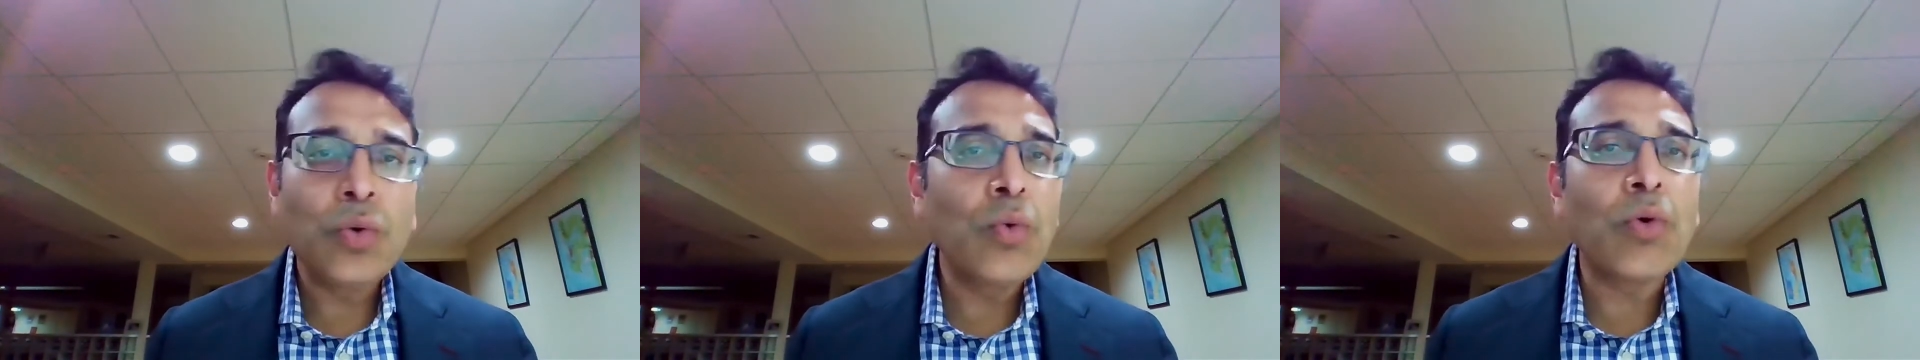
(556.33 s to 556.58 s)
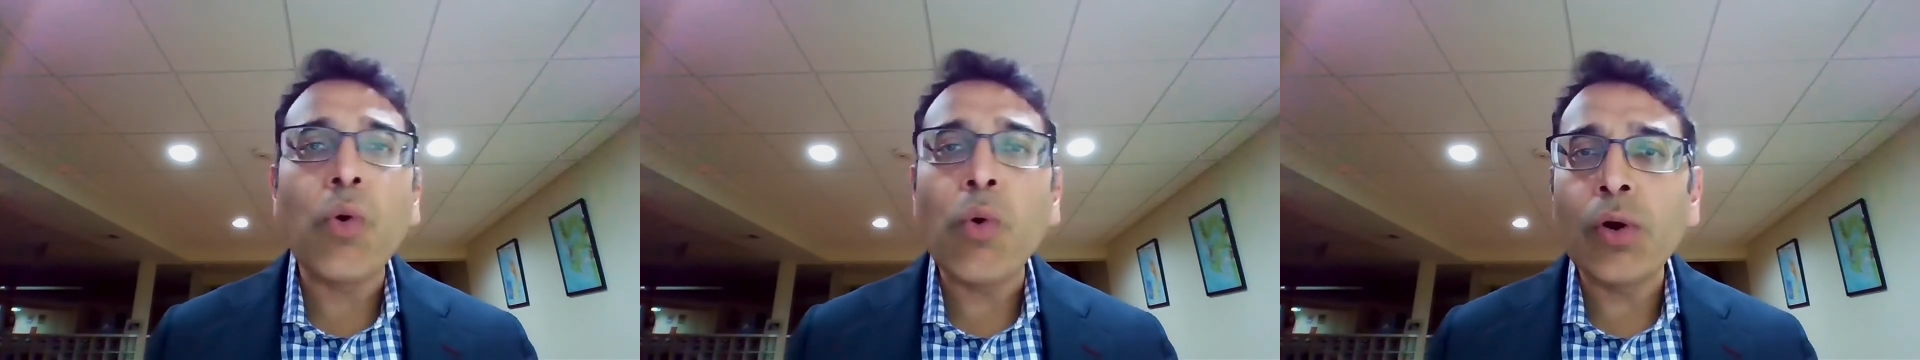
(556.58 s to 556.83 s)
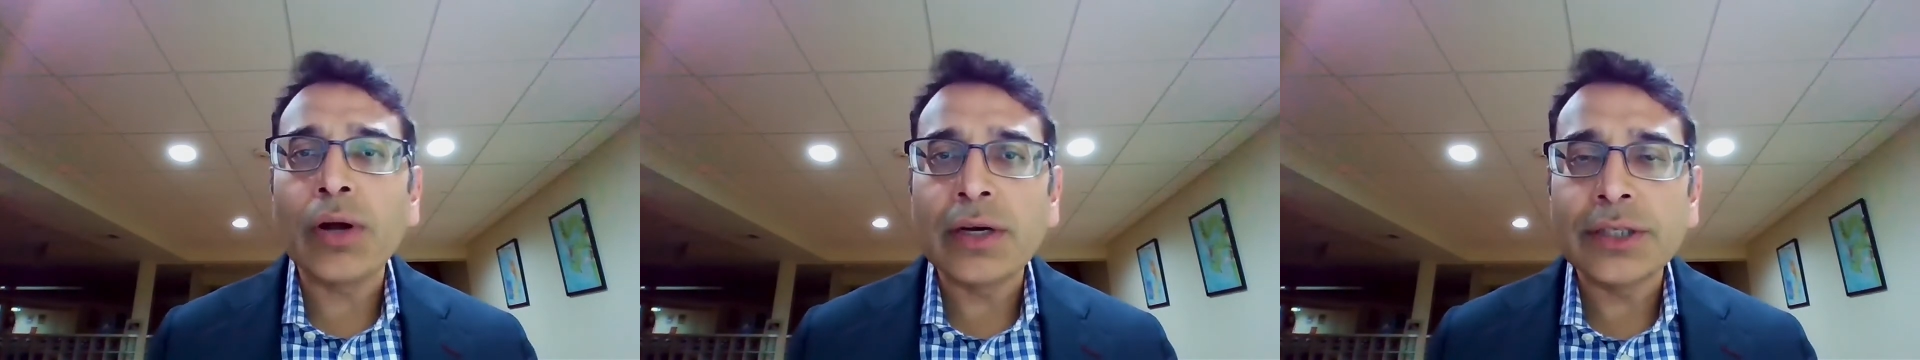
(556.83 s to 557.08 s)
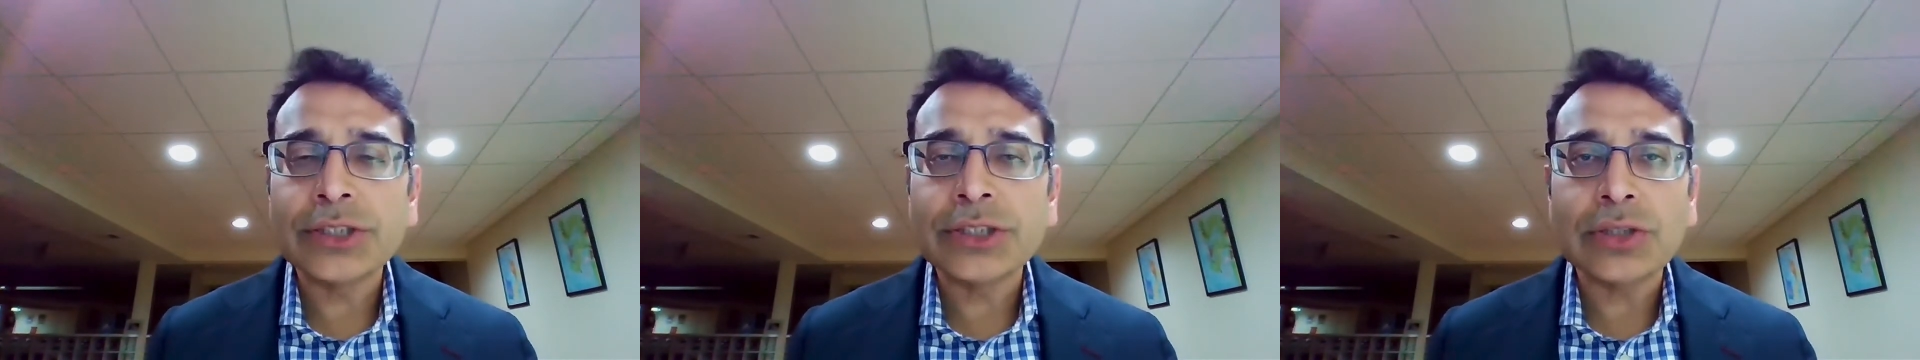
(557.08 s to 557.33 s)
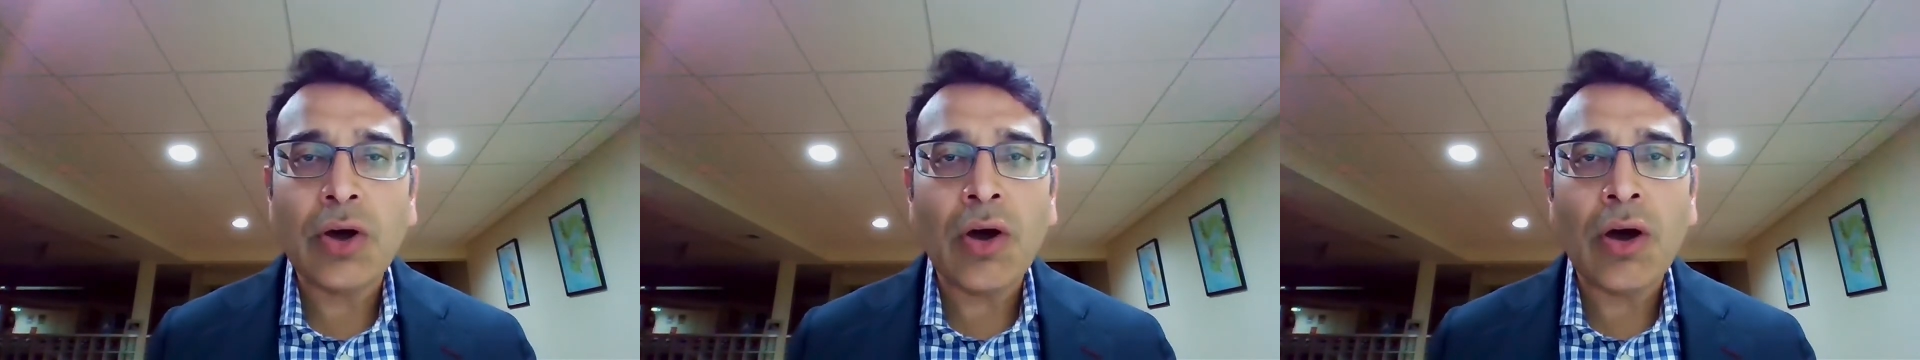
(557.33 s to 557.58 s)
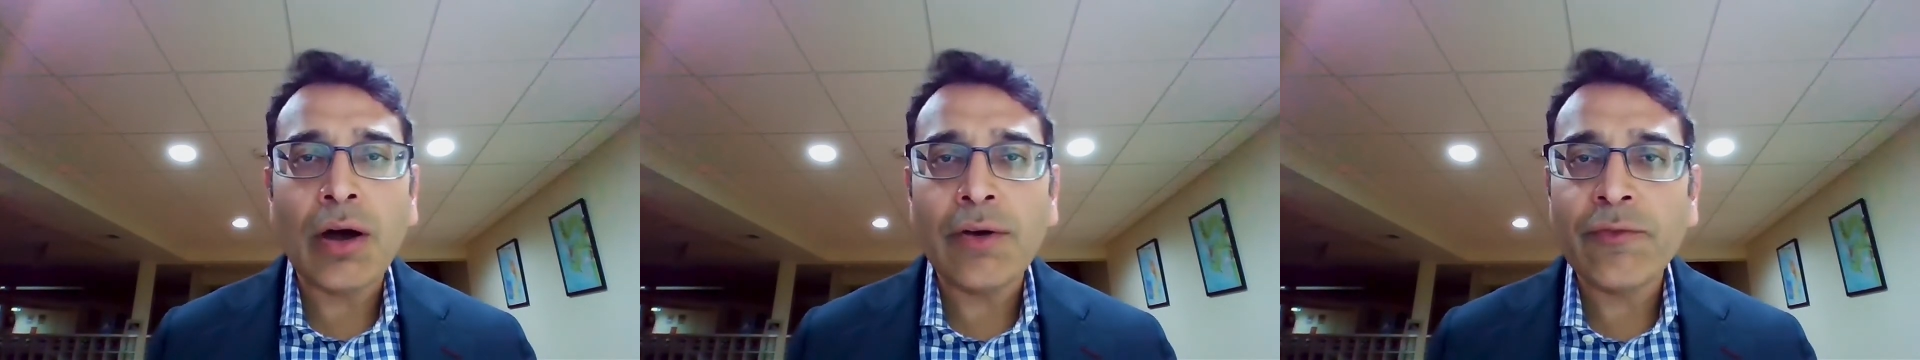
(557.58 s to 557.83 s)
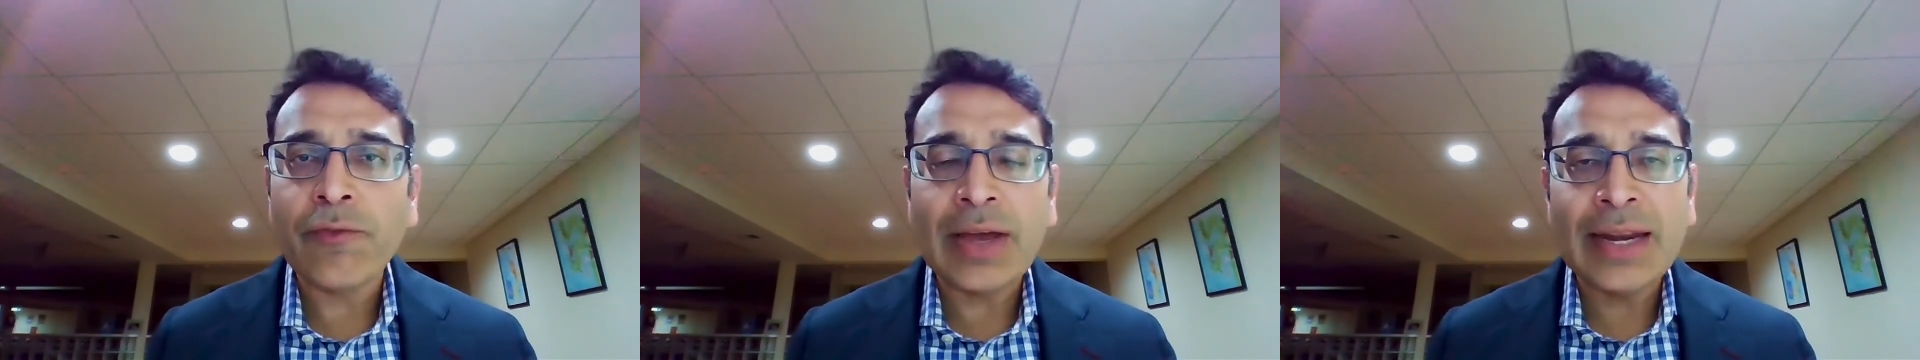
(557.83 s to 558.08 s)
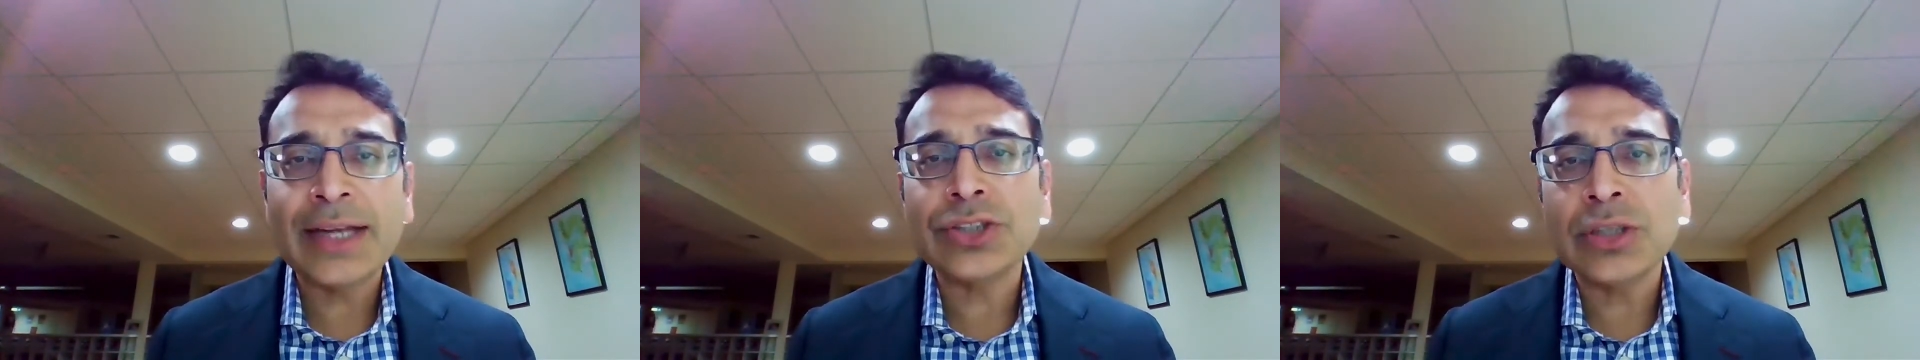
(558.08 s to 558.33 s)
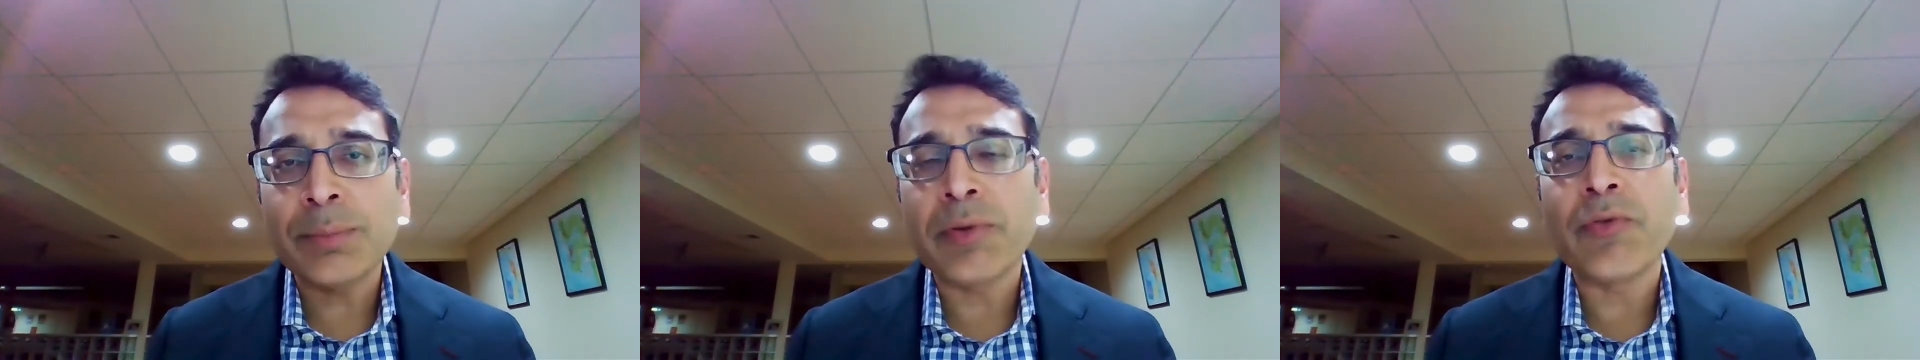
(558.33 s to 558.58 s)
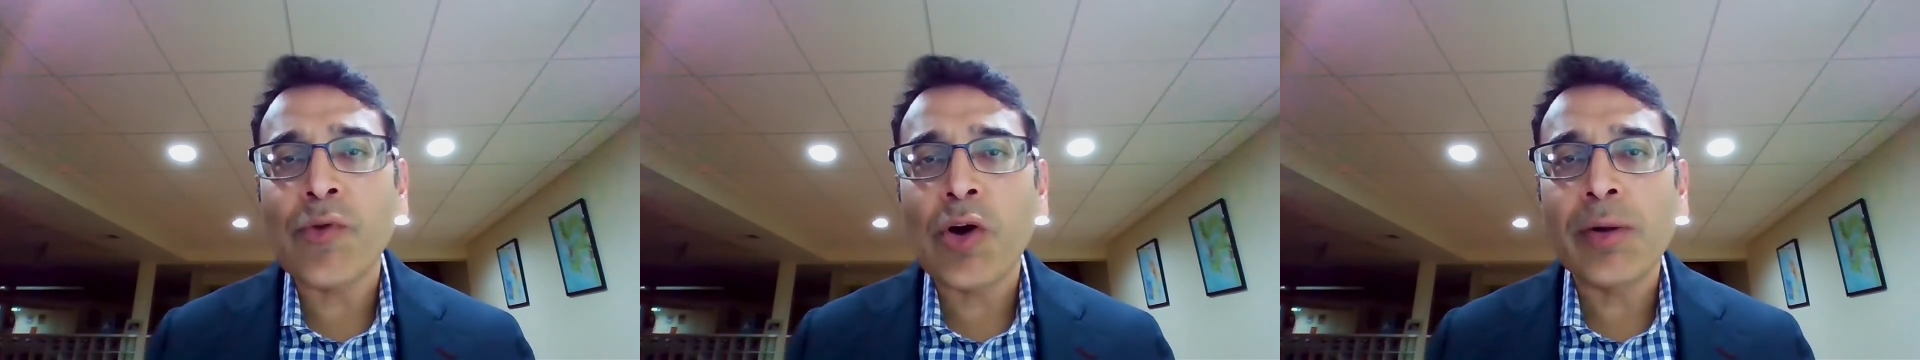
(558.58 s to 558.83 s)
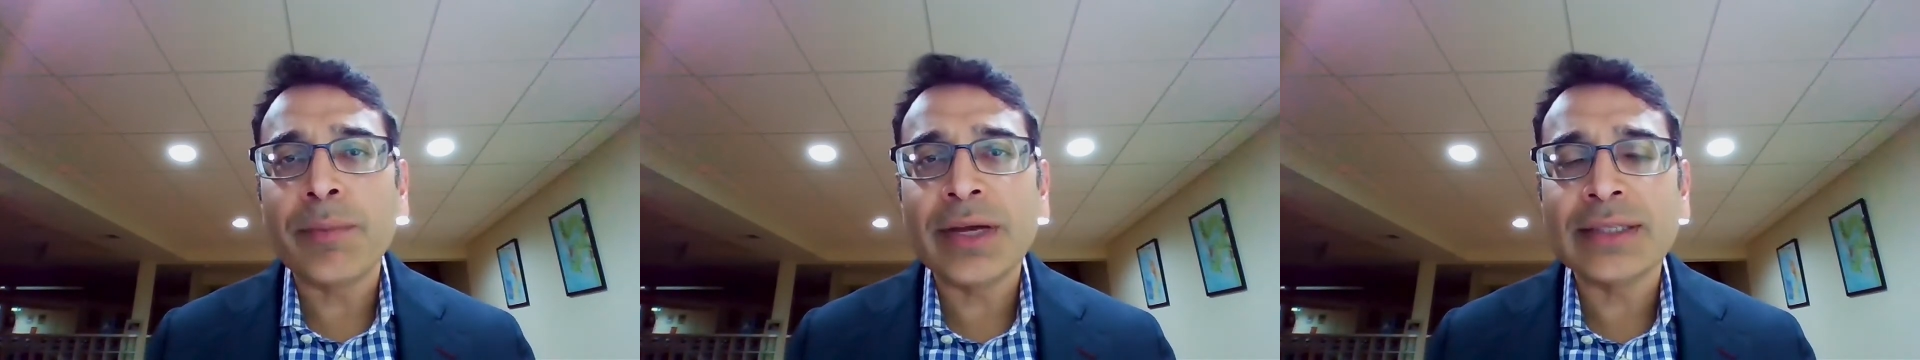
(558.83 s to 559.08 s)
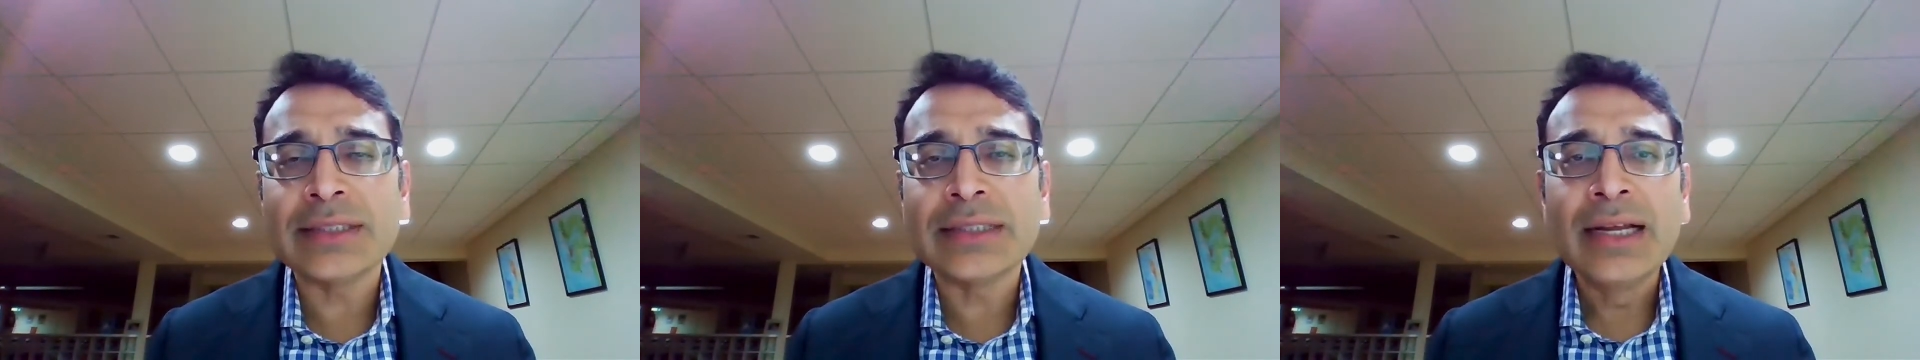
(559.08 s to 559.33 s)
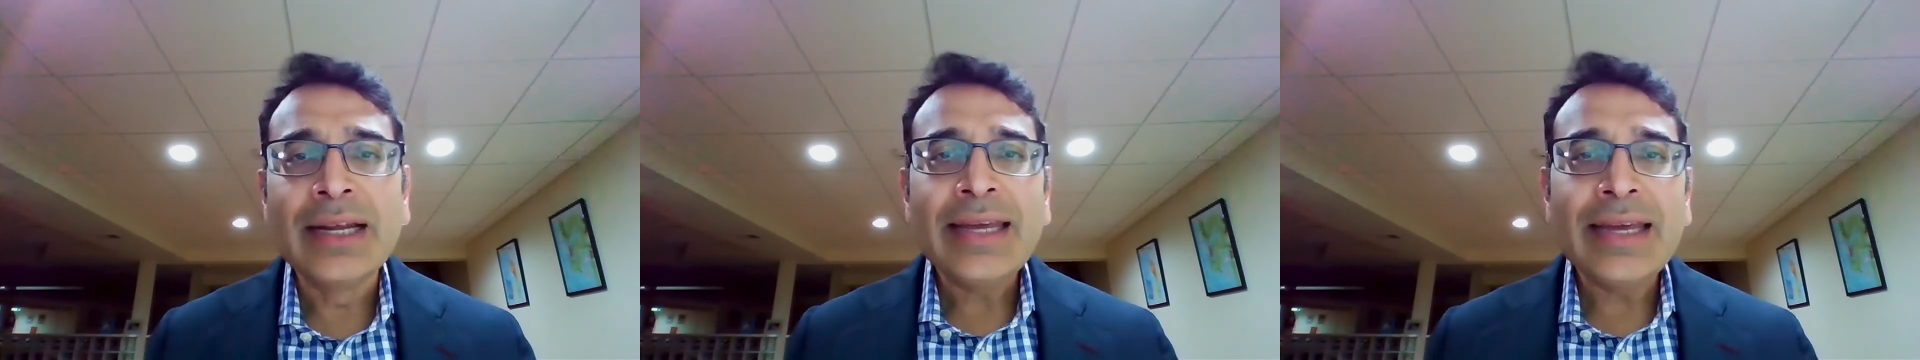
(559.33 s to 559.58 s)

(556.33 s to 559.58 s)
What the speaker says: 2 quarters of financial performance